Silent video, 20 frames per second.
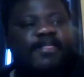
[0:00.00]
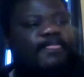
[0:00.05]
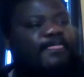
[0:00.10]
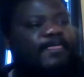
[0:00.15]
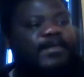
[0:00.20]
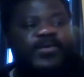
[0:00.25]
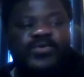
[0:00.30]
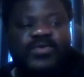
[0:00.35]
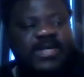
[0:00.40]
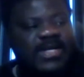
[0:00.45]

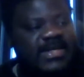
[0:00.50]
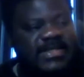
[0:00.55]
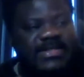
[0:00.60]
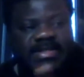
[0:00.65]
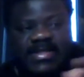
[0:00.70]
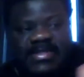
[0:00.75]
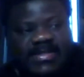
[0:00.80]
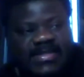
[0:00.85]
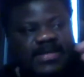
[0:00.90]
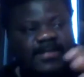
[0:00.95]
you can't
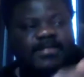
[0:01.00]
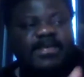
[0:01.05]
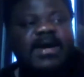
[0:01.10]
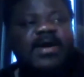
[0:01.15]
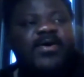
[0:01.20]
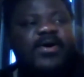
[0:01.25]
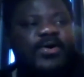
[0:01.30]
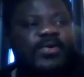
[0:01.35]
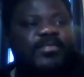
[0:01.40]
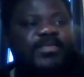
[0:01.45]
just skip
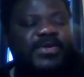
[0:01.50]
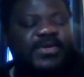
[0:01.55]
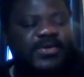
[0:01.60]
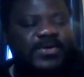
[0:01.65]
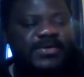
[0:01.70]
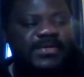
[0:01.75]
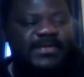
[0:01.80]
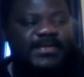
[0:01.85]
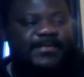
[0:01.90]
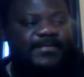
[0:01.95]
around,
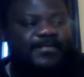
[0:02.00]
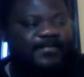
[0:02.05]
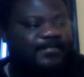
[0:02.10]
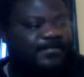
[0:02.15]
because